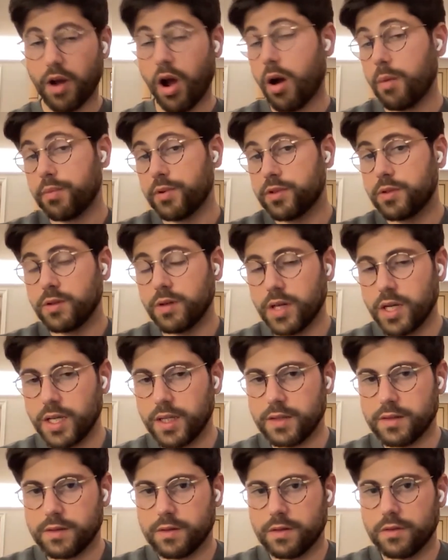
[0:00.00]

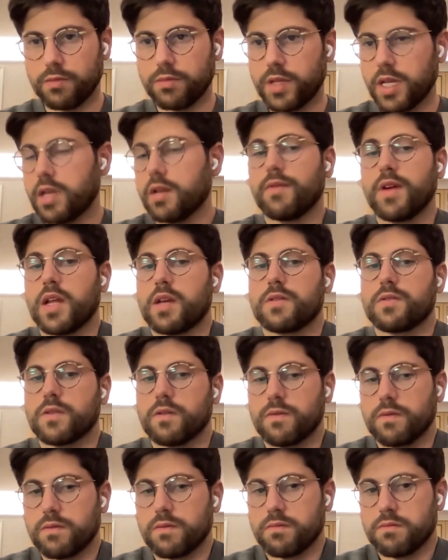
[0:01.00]
opportunities to take advantage
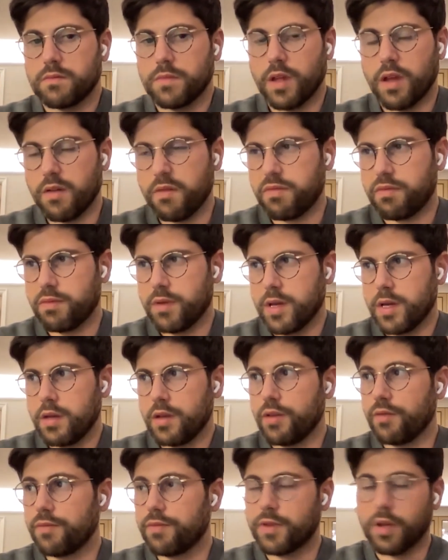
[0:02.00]
of if
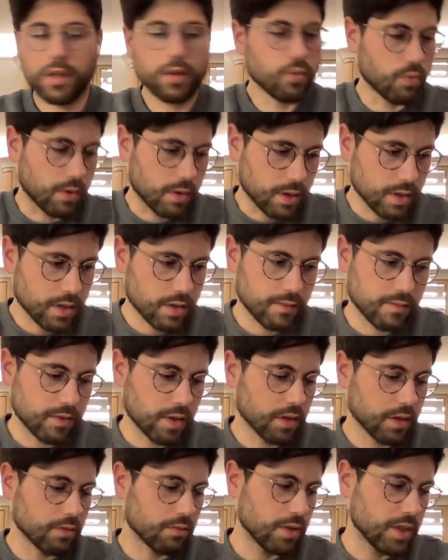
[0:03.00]
you've done the work, you've
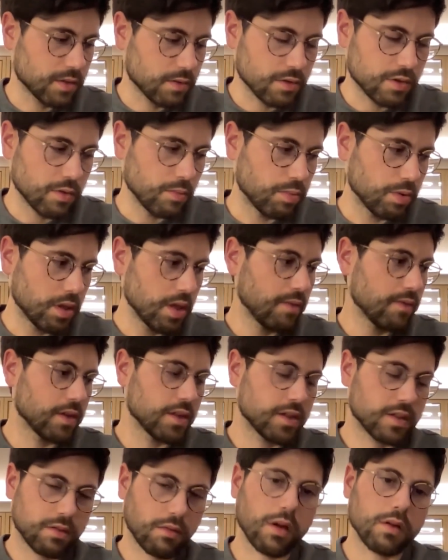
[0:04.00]
done the research, you believe in
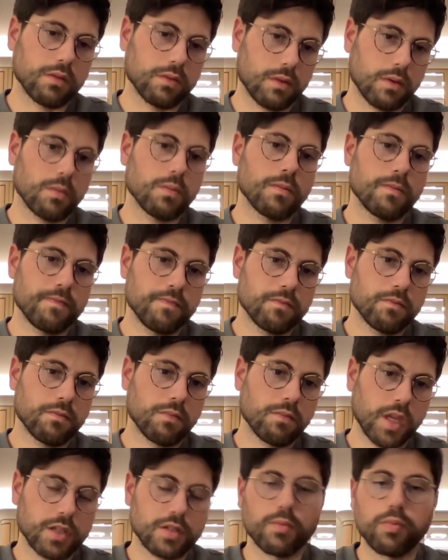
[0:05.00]
this long term.
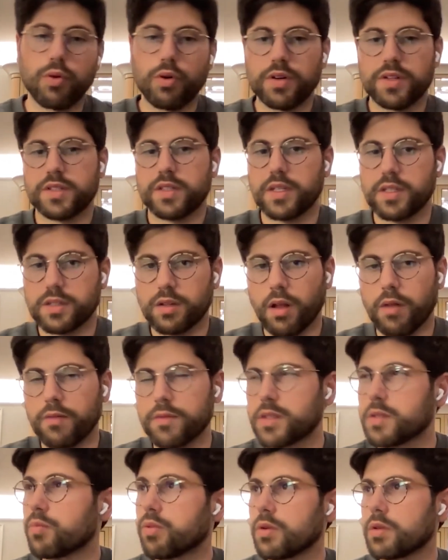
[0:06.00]
It's important to stay
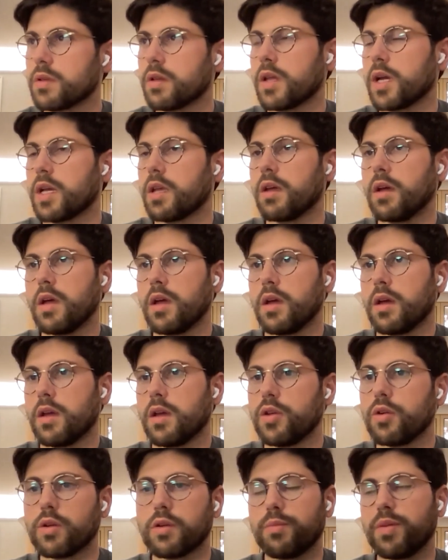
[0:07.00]
solvent. It's important to like
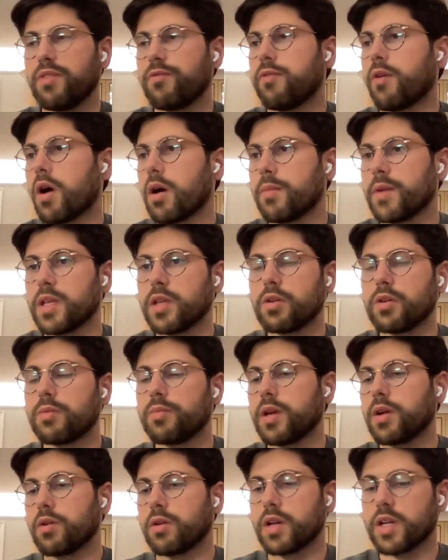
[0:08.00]
you could be farming, you could
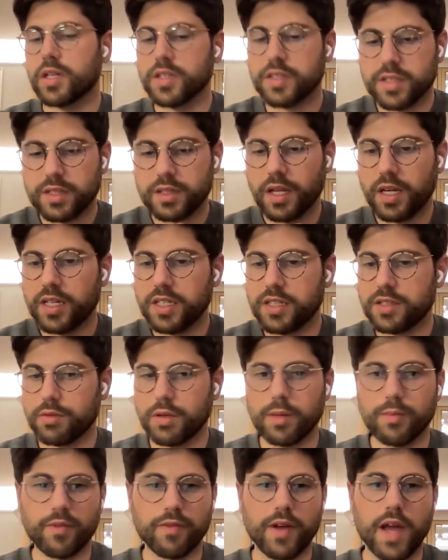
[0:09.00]
be earning a steady
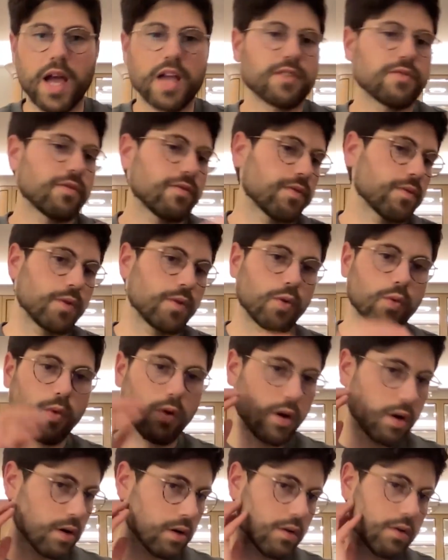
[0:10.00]
stream of cash flow from your
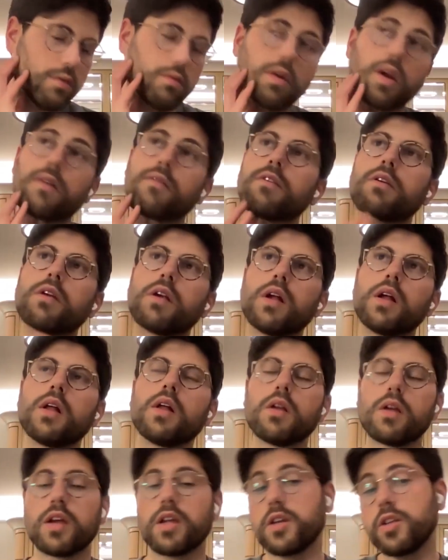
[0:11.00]
work or whatever,
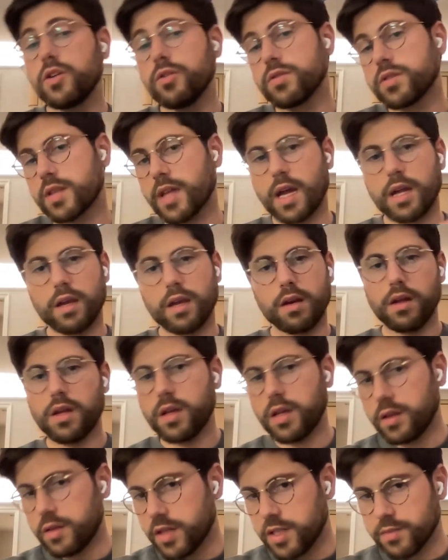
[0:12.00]
and use that
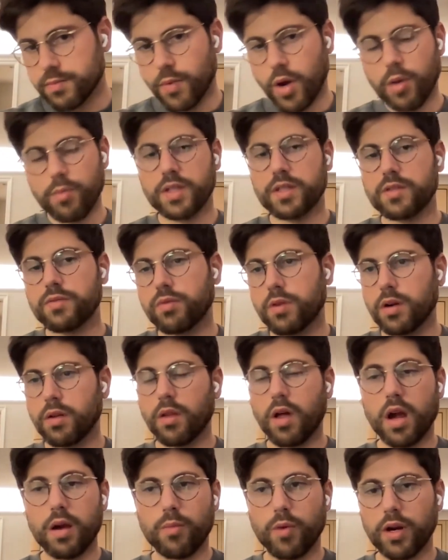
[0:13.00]
in these moments where a
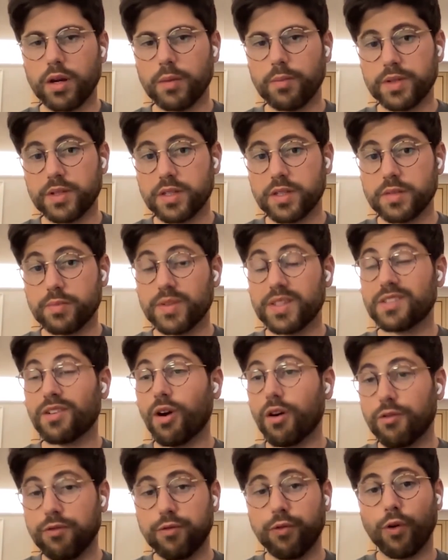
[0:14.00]
lot of market participants
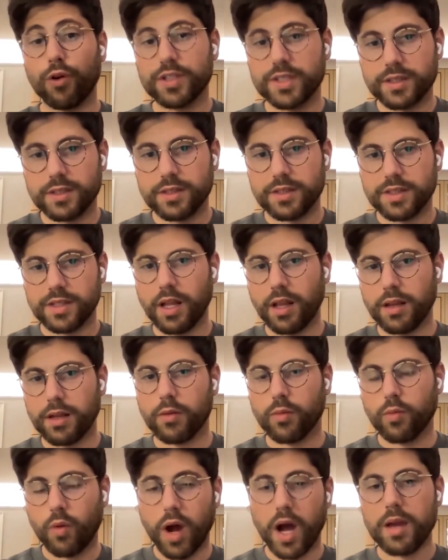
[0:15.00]
are forced
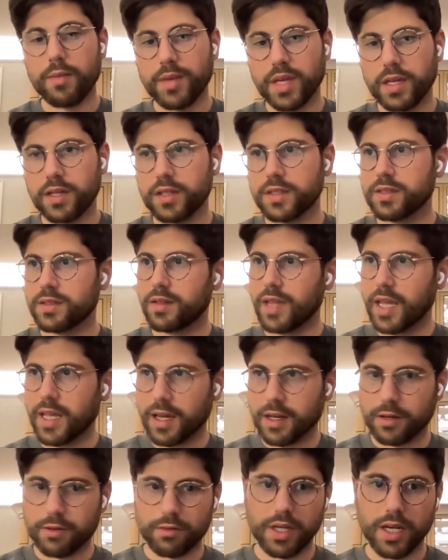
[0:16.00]
selling. Why? Because they
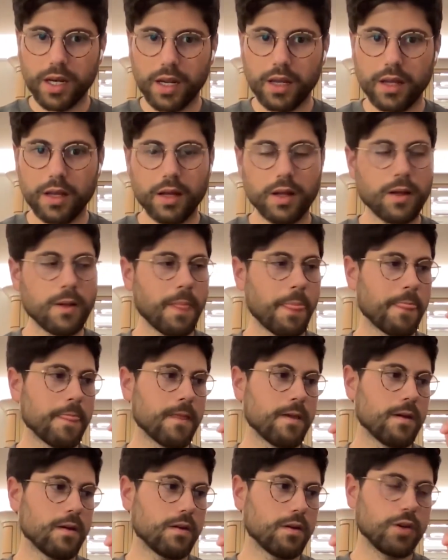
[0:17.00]
get greedy.
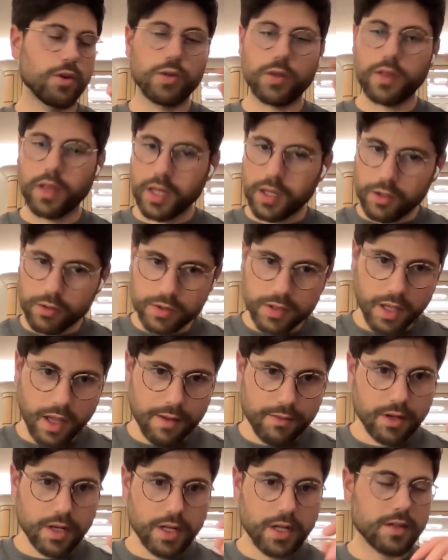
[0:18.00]
You, they use
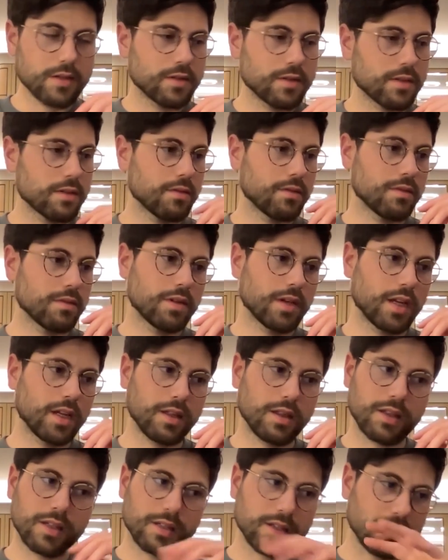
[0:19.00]
leverage.
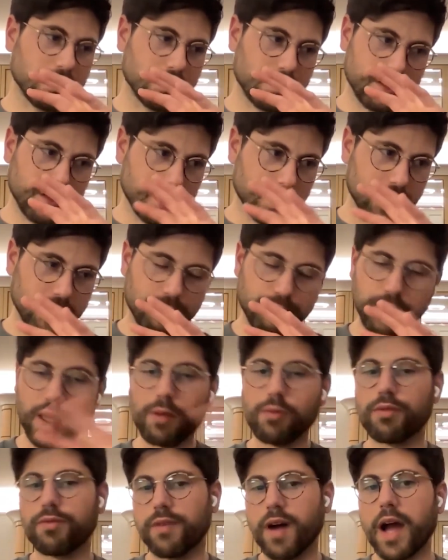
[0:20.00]
It, this it's
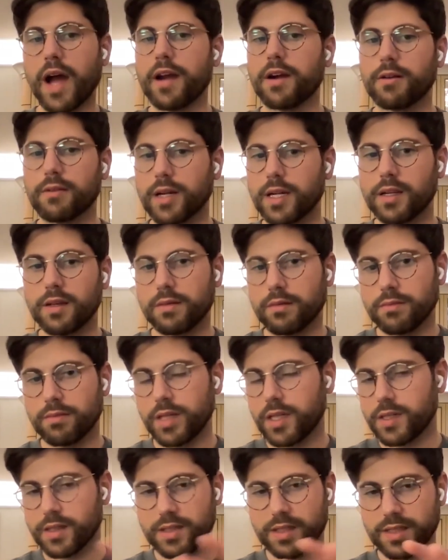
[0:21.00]
playing with fire, right?
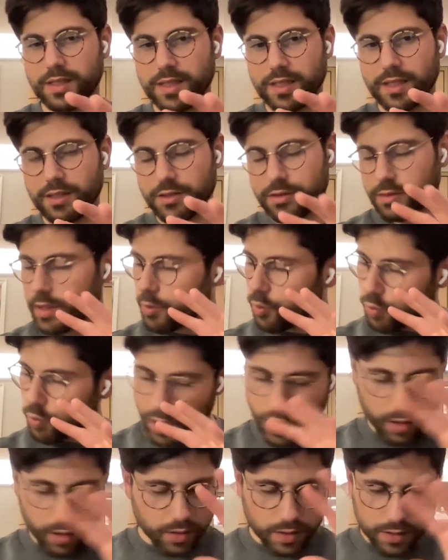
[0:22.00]
Because this industry
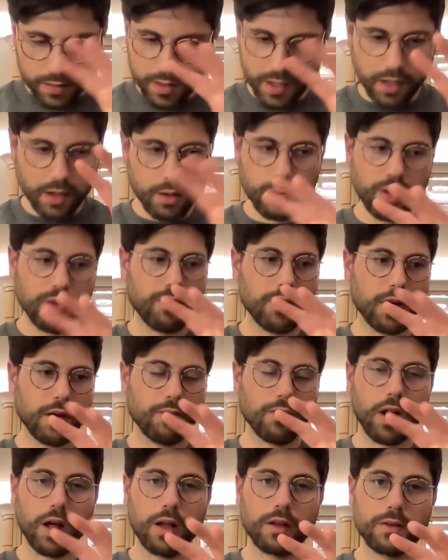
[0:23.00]
will continue to be
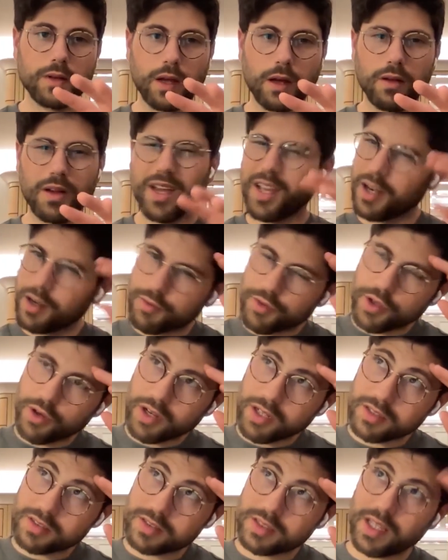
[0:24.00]
very volatile. And if
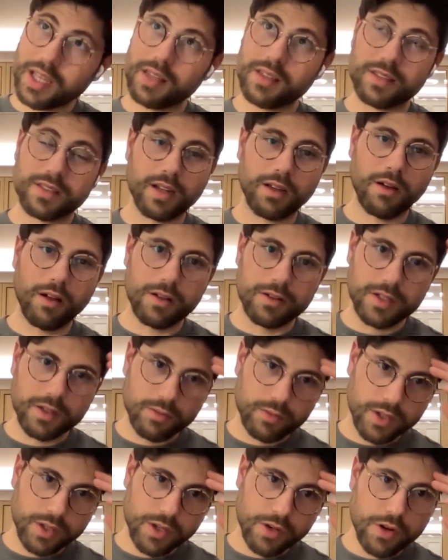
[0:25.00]
you understand that psychology,
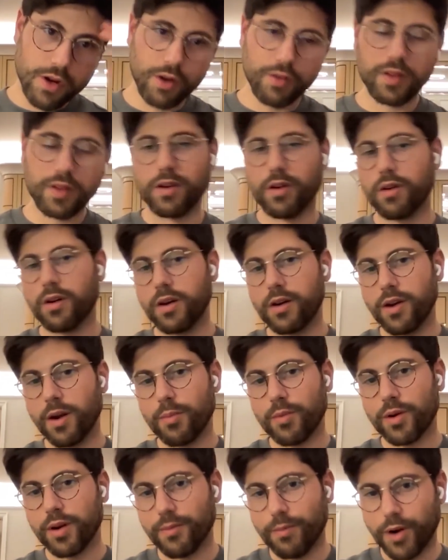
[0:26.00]
you know that there are a
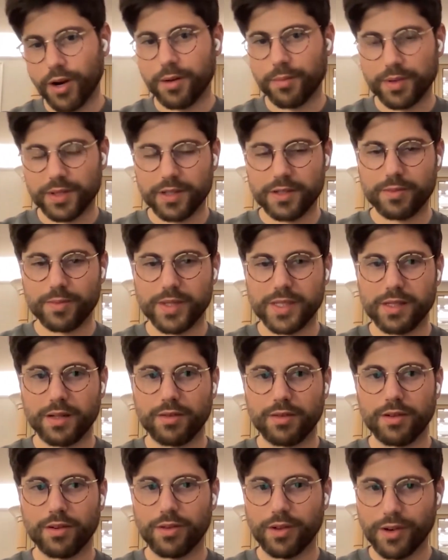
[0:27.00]
number of market participants
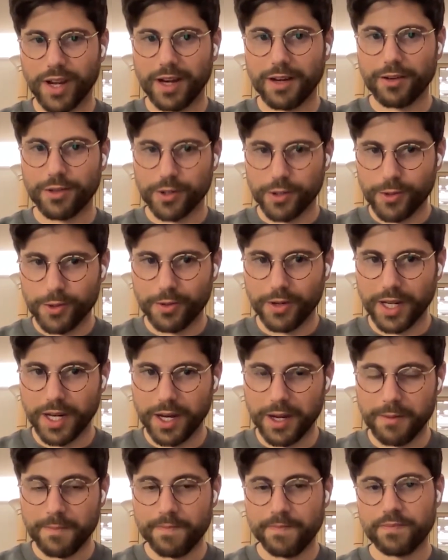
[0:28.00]
out there that are getting too
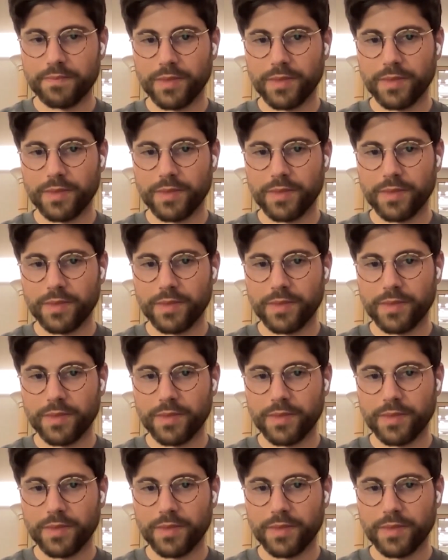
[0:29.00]
greedy.